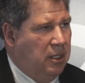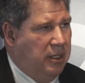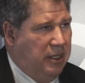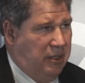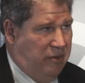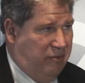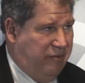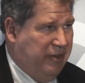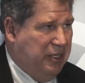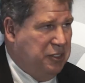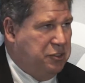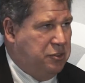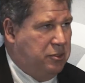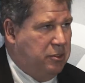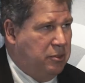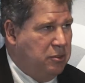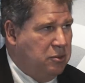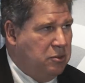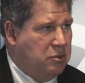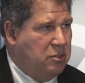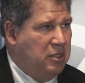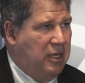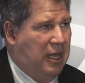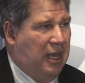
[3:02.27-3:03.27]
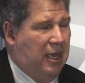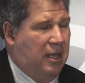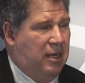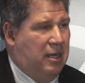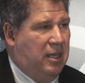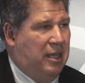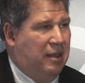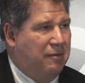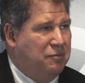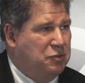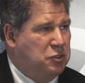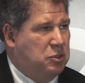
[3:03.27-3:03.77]
investors
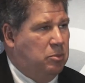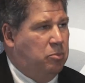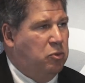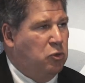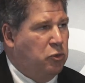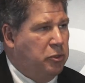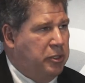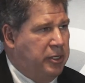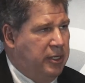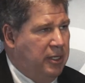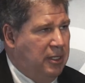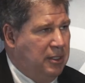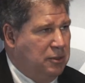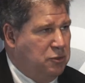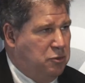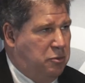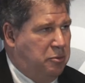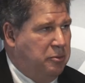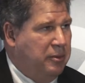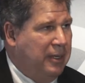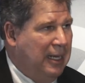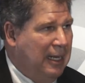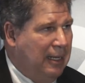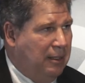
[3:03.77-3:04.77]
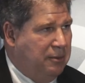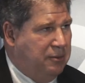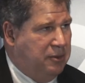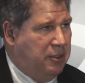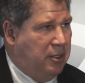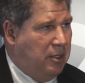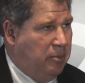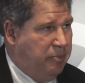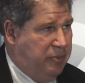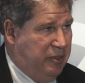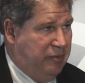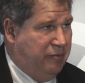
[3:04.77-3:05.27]
that have supported us throughout
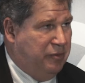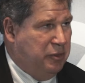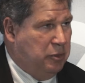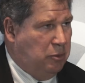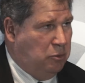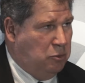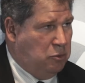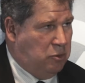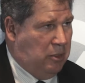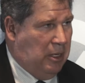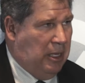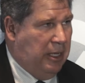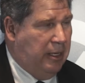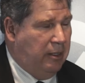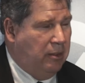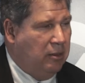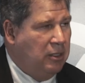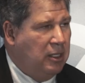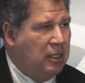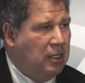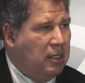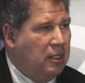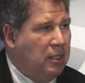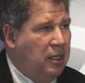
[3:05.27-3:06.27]
our pivotal trial,